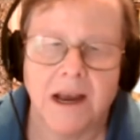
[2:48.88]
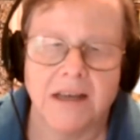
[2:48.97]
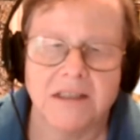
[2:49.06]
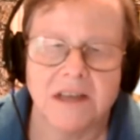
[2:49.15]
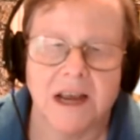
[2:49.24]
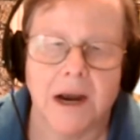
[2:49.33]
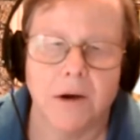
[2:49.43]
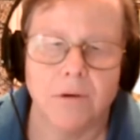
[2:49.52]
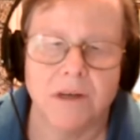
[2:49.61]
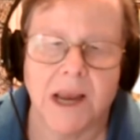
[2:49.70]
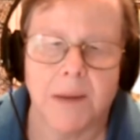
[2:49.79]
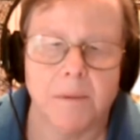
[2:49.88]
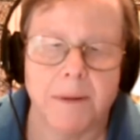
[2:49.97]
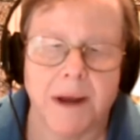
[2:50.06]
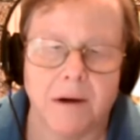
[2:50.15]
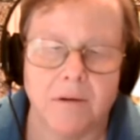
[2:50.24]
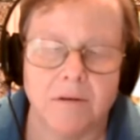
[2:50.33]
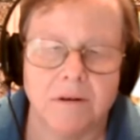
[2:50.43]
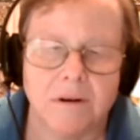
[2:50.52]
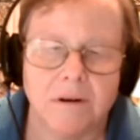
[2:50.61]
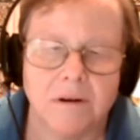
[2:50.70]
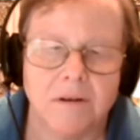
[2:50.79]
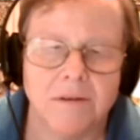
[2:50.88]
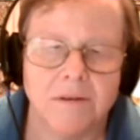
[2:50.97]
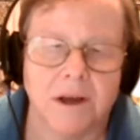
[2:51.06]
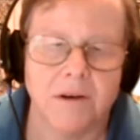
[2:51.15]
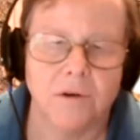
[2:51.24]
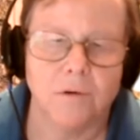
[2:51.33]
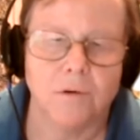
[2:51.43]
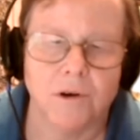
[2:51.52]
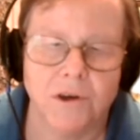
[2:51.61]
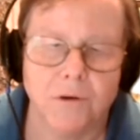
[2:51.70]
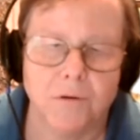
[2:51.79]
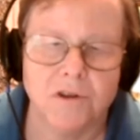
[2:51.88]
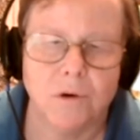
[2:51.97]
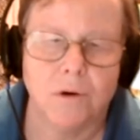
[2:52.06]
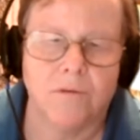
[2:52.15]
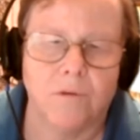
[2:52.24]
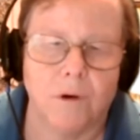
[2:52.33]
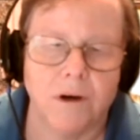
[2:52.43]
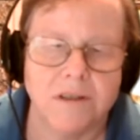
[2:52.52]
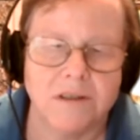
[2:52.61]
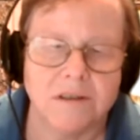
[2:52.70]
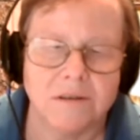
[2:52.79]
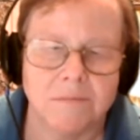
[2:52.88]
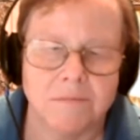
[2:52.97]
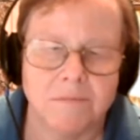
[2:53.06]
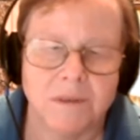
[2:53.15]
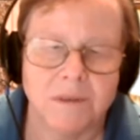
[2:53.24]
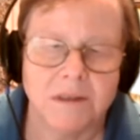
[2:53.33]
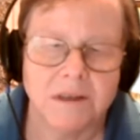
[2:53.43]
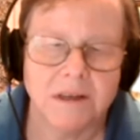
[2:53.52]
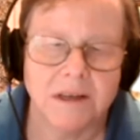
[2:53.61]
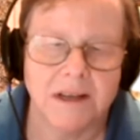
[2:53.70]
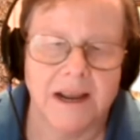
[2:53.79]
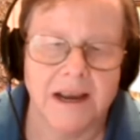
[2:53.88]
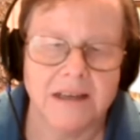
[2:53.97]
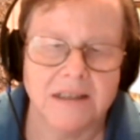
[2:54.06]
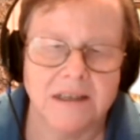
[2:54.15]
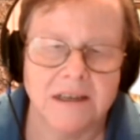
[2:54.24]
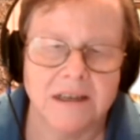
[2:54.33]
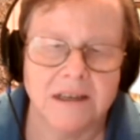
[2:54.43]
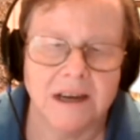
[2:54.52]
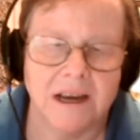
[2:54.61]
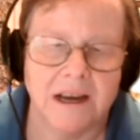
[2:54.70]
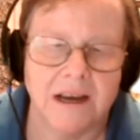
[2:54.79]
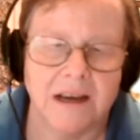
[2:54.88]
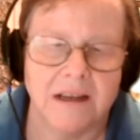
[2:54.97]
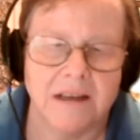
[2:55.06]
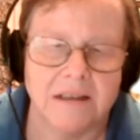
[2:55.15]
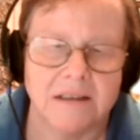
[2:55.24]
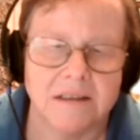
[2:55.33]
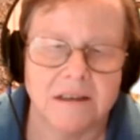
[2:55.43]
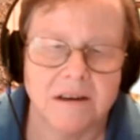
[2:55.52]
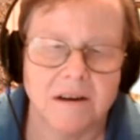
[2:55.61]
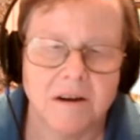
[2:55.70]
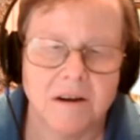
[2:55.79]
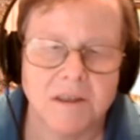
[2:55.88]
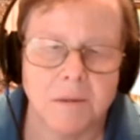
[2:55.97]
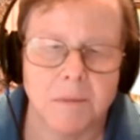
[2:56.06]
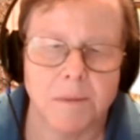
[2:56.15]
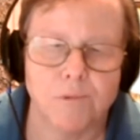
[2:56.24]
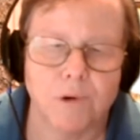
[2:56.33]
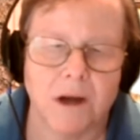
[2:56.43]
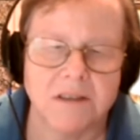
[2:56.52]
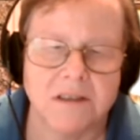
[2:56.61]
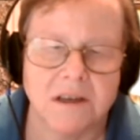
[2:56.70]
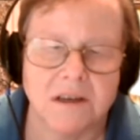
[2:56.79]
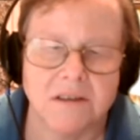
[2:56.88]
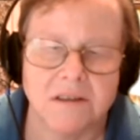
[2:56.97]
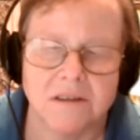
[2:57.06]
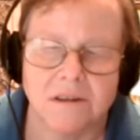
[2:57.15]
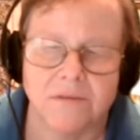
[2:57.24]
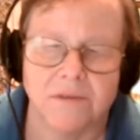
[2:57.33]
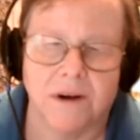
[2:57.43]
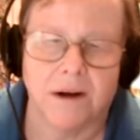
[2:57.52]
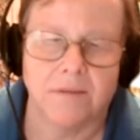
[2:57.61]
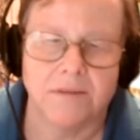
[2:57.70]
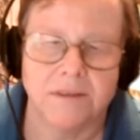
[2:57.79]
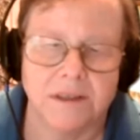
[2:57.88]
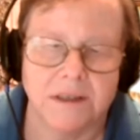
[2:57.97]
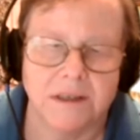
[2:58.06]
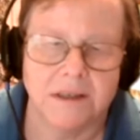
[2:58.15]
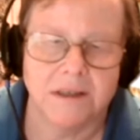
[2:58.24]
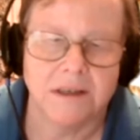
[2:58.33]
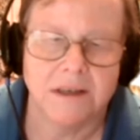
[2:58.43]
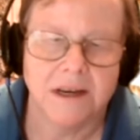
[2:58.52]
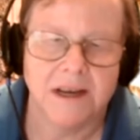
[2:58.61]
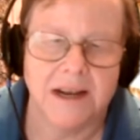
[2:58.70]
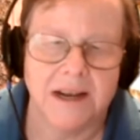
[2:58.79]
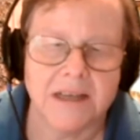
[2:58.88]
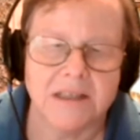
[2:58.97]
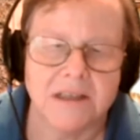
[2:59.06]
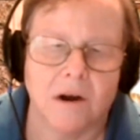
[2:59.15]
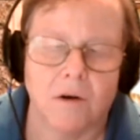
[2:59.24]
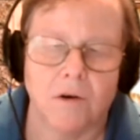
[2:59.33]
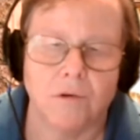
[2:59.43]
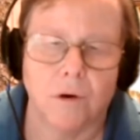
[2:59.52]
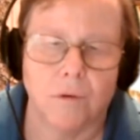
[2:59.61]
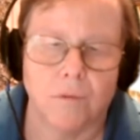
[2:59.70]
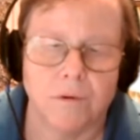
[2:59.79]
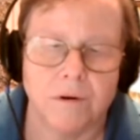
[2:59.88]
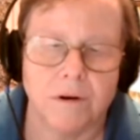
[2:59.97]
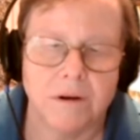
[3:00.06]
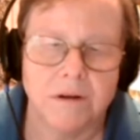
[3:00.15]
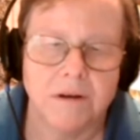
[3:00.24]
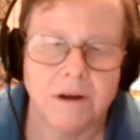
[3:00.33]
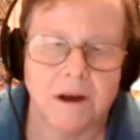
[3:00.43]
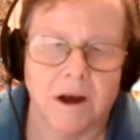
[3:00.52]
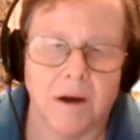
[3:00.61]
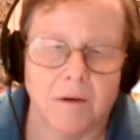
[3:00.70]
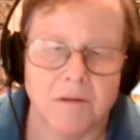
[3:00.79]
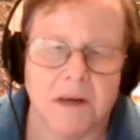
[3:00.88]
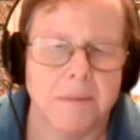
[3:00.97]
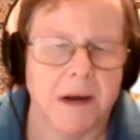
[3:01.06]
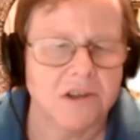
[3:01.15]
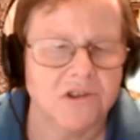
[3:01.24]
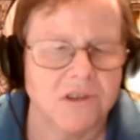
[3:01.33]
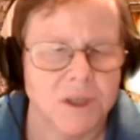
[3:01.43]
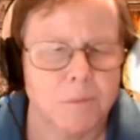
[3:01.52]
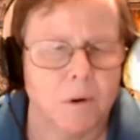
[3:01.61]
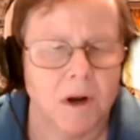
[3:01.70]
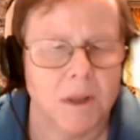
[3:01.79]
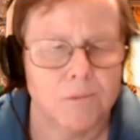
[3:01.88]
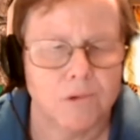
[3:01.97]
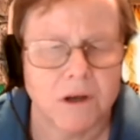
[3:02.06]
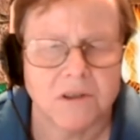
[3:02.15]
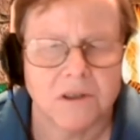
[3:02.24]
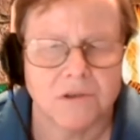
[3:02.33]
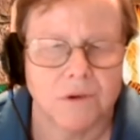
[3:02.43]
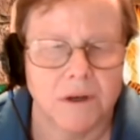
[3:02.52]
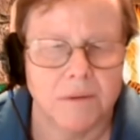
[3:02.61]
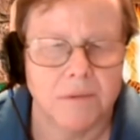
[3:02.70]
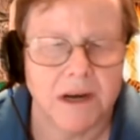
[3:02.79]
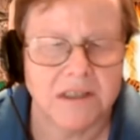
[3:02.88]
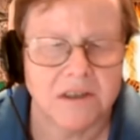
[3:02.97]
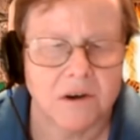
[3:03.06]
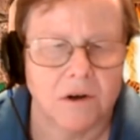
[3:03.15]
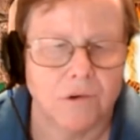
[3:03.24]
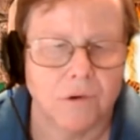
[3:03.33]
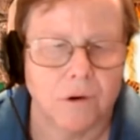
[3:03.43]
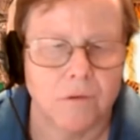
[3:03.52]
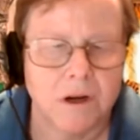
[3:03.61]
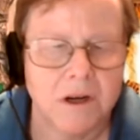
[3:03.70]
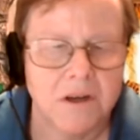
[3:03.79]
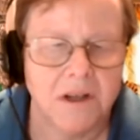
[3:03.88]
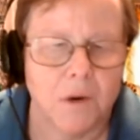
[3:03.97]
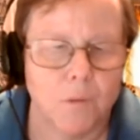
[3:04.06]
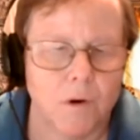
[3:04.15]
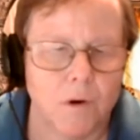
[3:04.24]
as to how it came about that you could use your voice in acting and some of the processes involved in acting on your own. Because I imagine that's part of the process, right? You're acting on your own. You're not